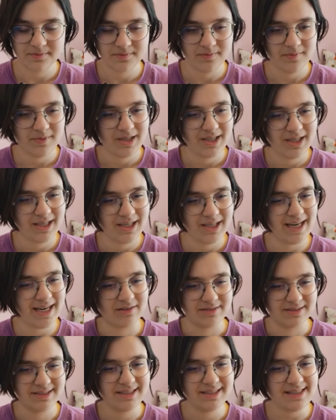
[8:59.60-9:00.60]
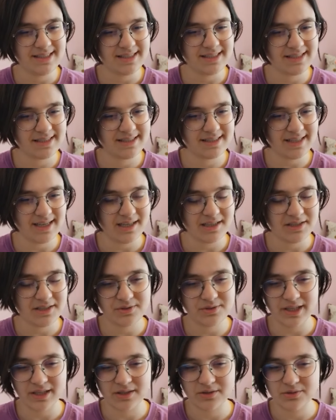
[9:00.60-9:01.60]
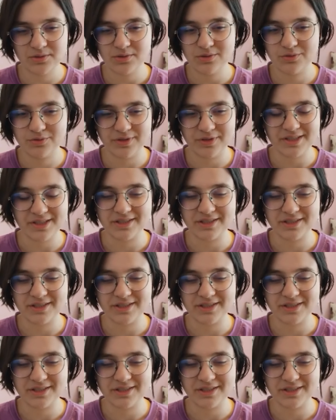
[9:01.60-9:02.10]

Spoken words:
Now, this is actually a cool feature,